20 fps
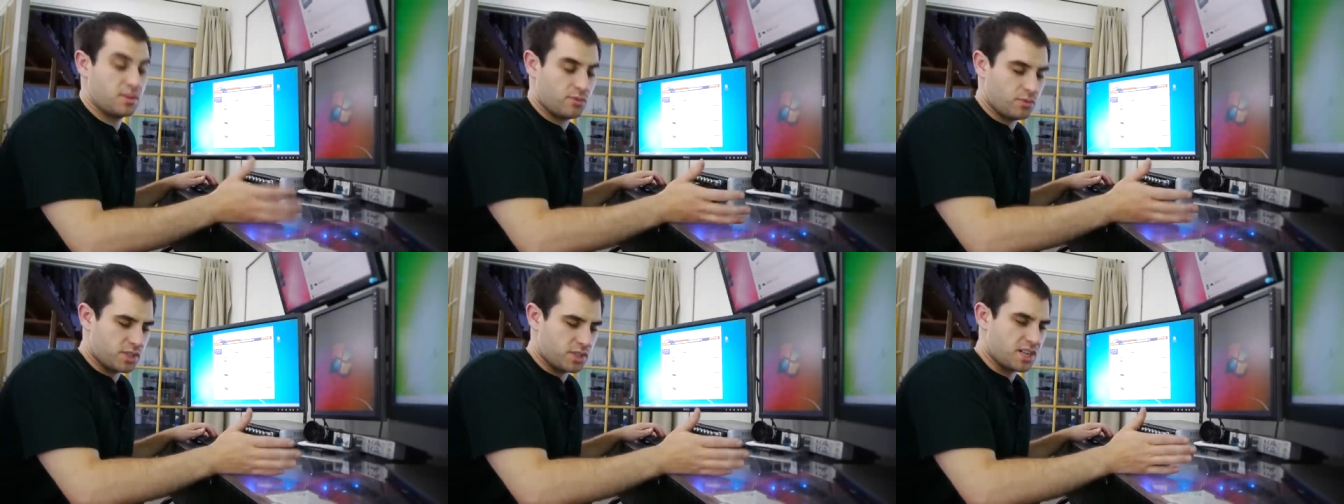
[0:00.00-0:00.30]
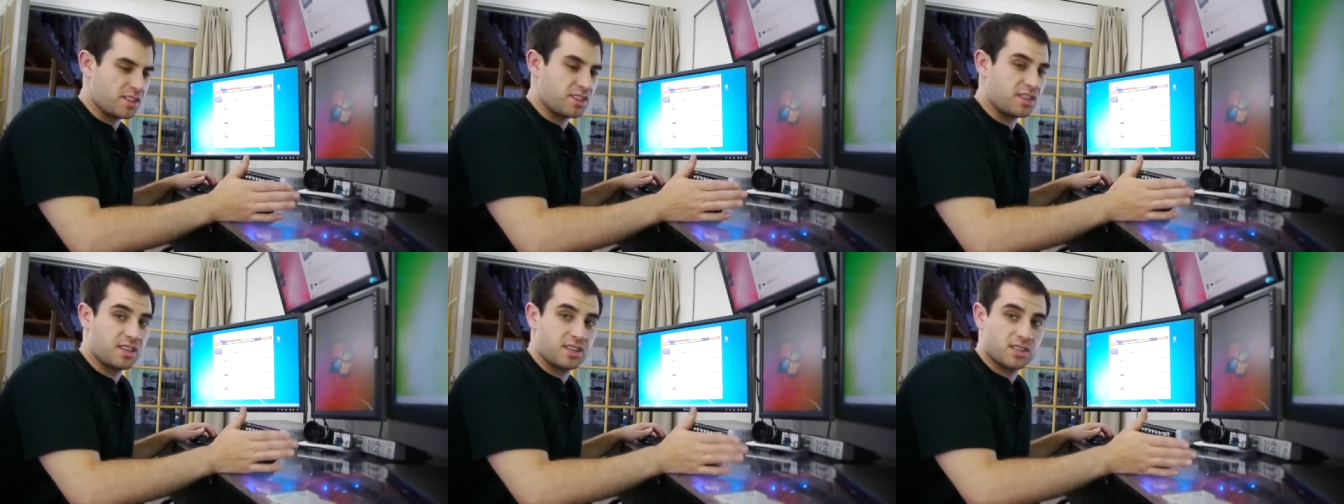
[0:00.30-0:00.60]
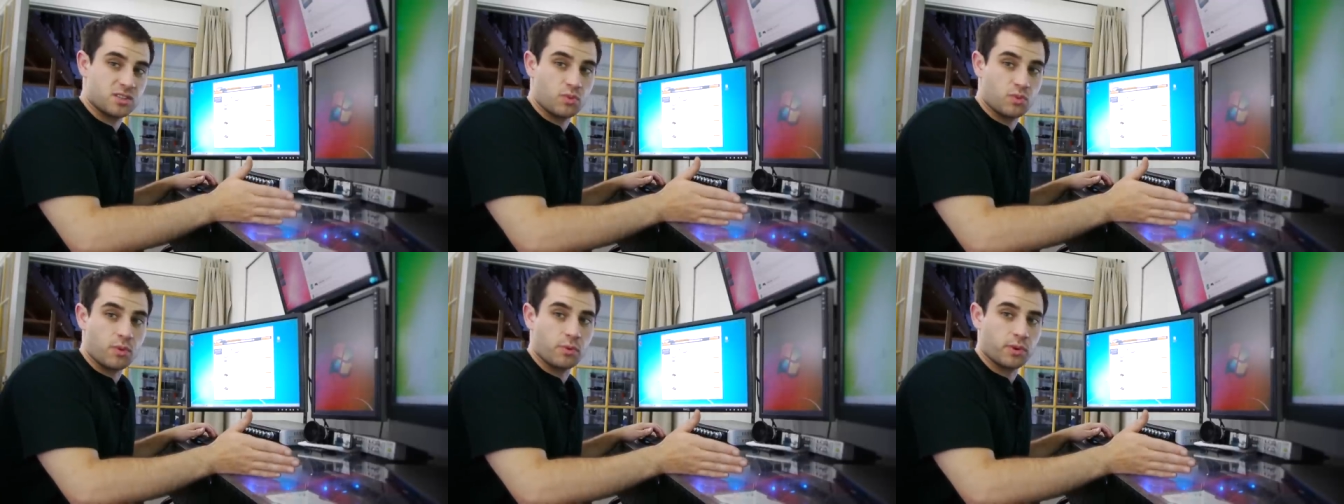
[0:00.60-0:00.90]
which I think
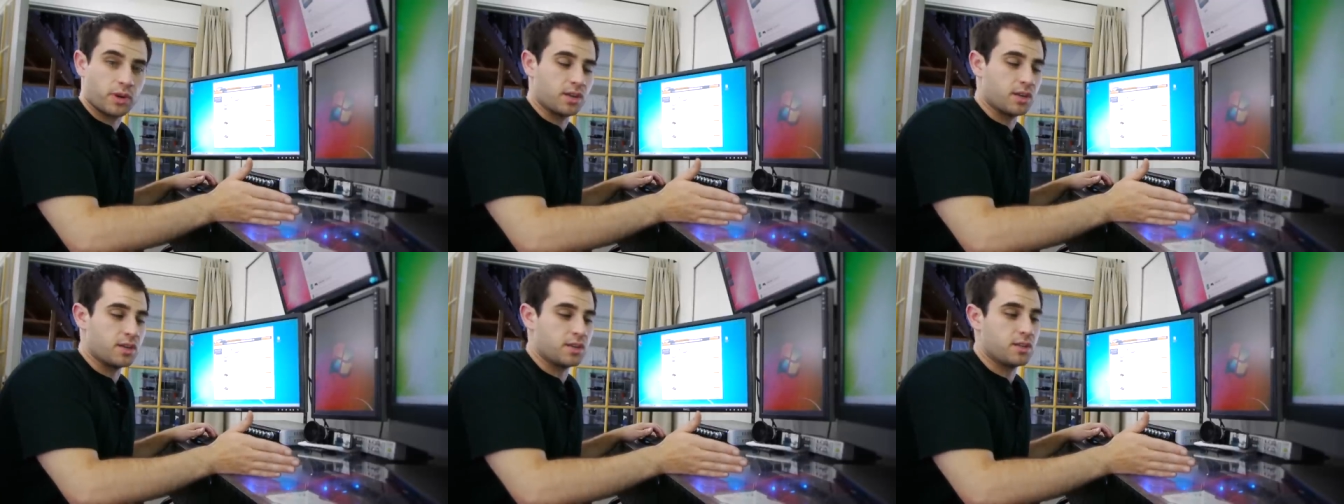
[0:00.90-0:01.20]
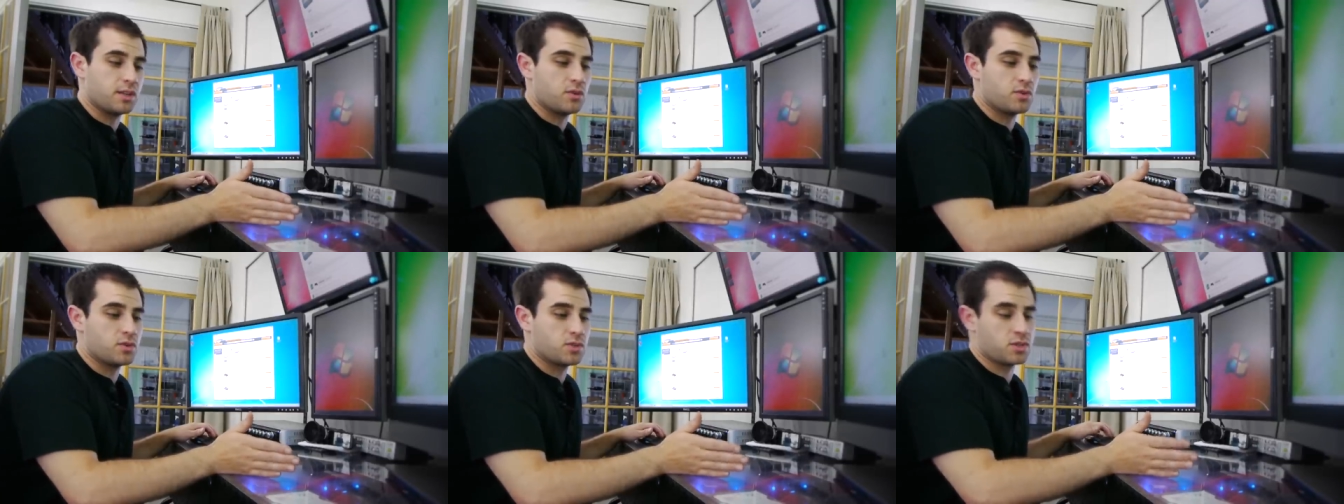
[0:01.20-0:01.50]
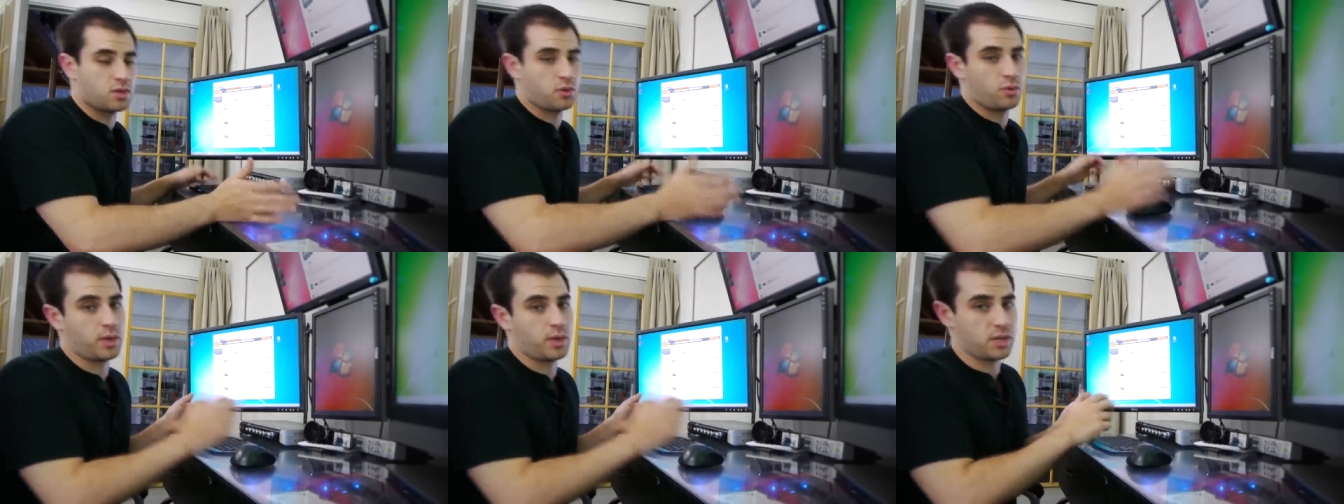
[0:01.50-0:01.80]
is what we're going to do.
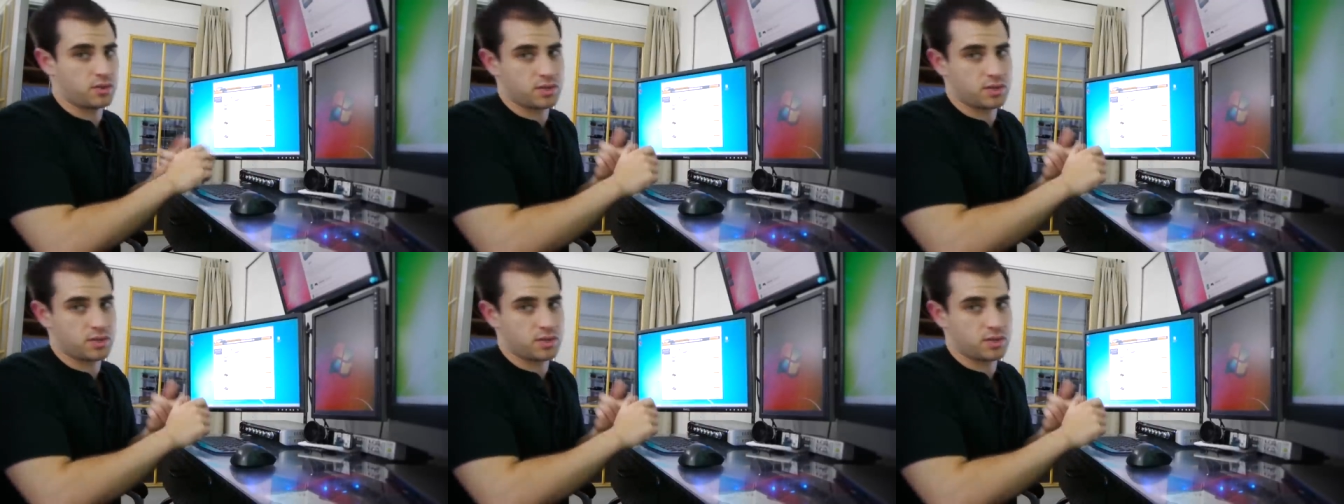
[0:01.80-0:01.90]
So when